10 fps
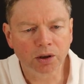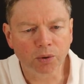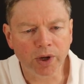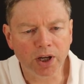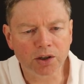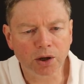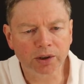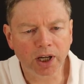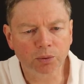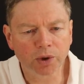We
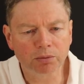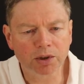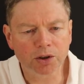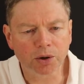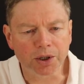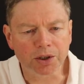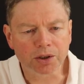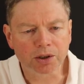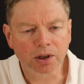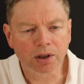exult and we
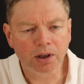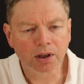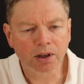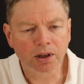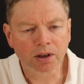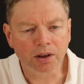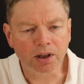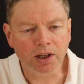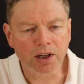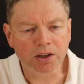rejoice that
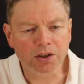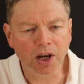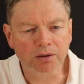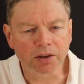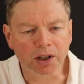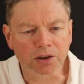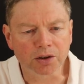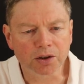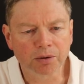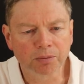he has saved
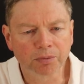us.